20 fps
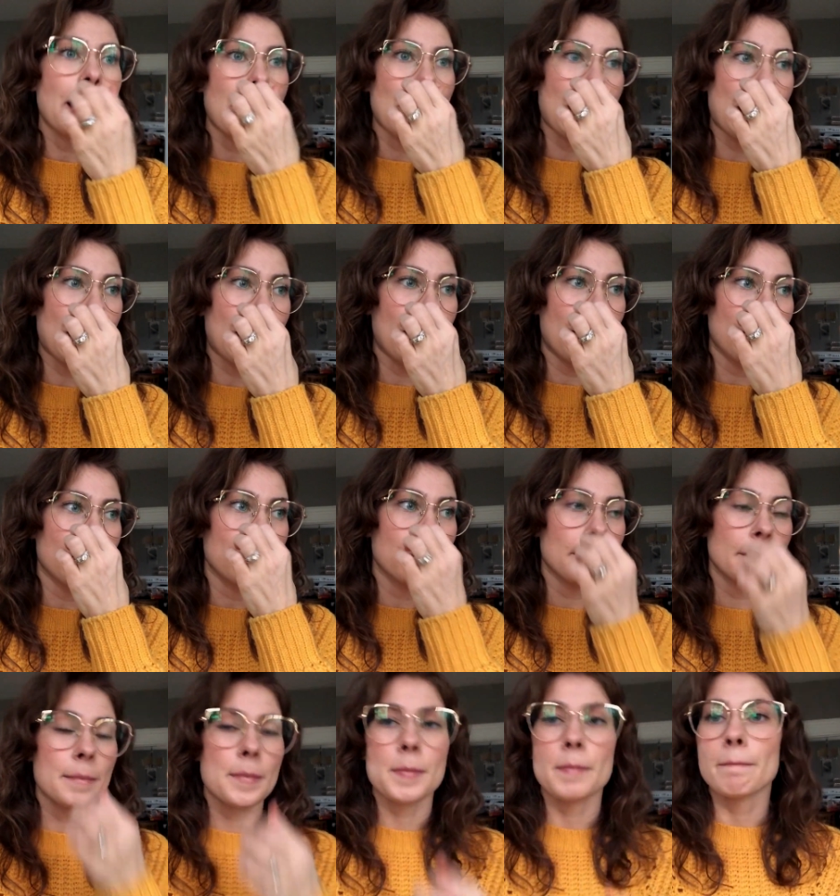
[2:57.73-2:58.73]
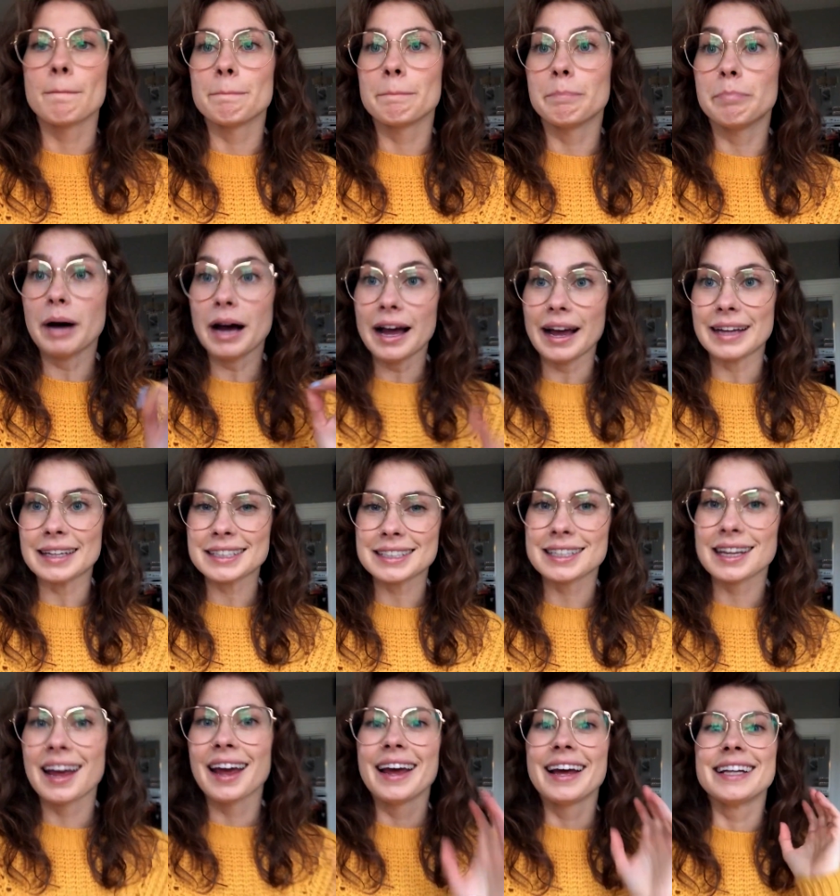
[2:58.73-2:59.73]
Um, but
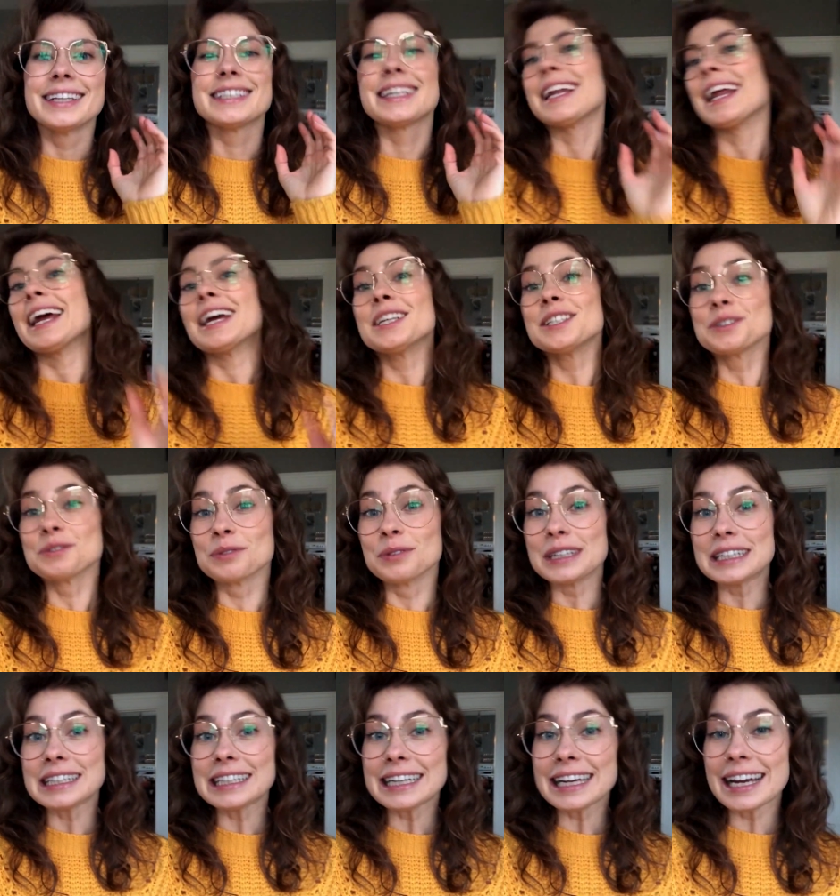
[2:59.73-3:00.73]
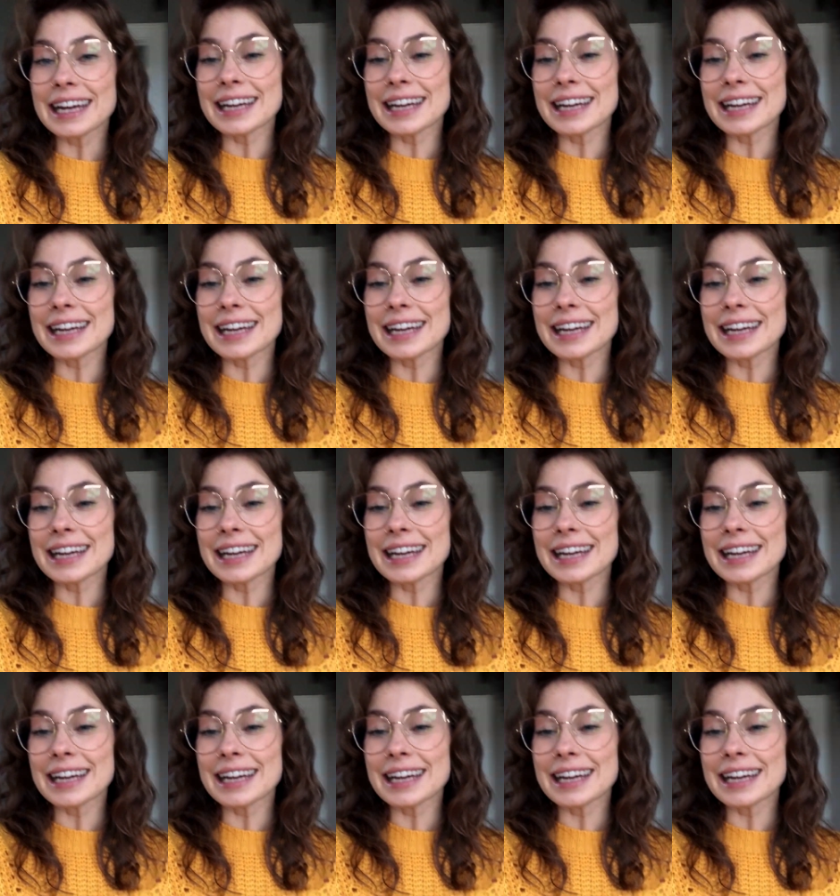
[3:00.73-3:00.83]
today is really